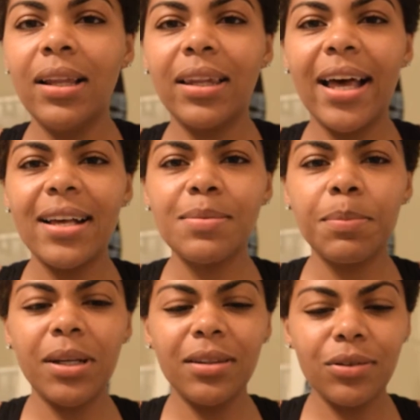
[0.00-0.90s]
last
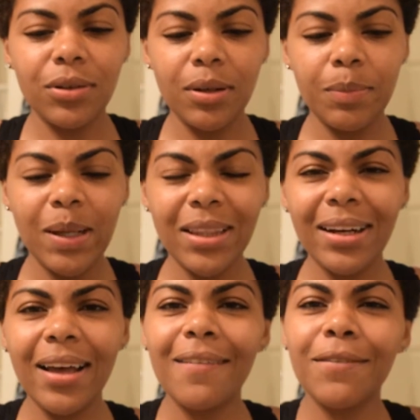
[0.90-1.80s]
month or a month and a
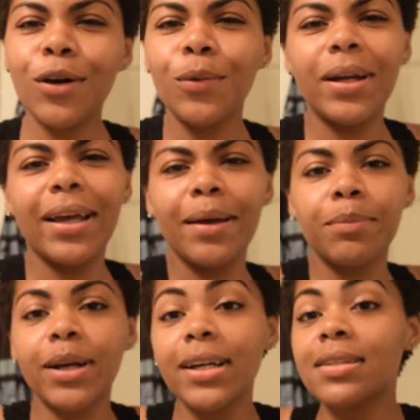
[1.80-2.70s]
half ago when I had
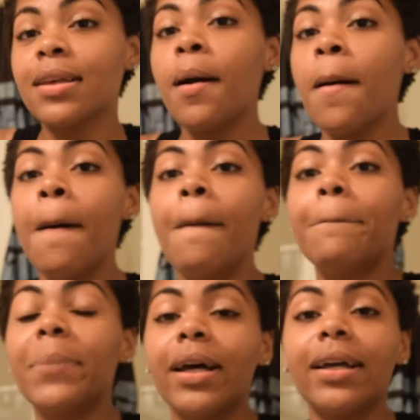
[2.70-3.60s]
braids.
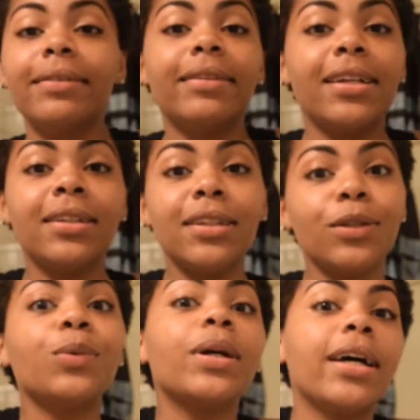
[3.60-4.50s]
But that's
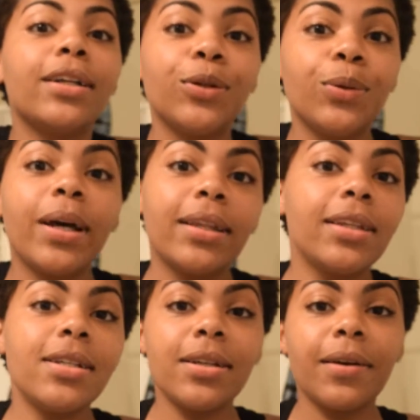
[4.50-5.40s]
still what I do at the
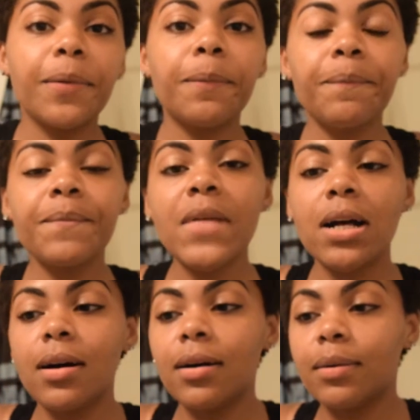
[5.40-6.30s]
gym.
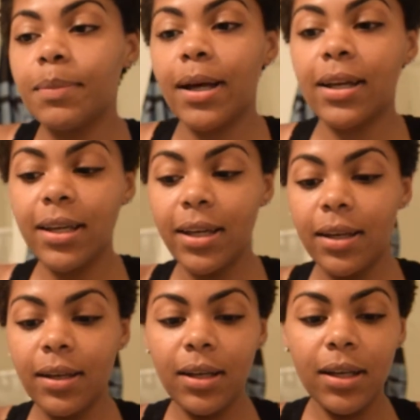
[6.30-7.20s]
Um, I get,
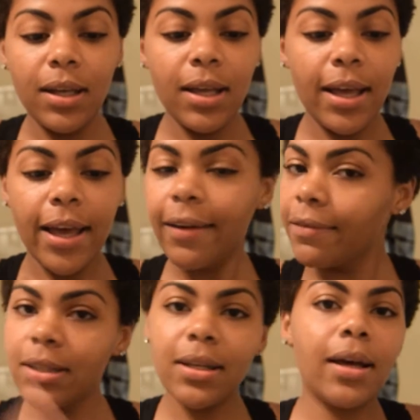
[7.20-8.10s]

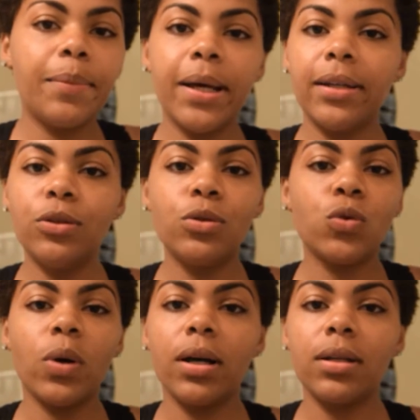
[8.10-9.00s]
every time I do
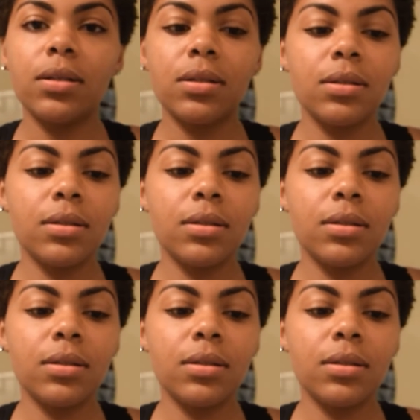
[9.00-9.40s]
squats,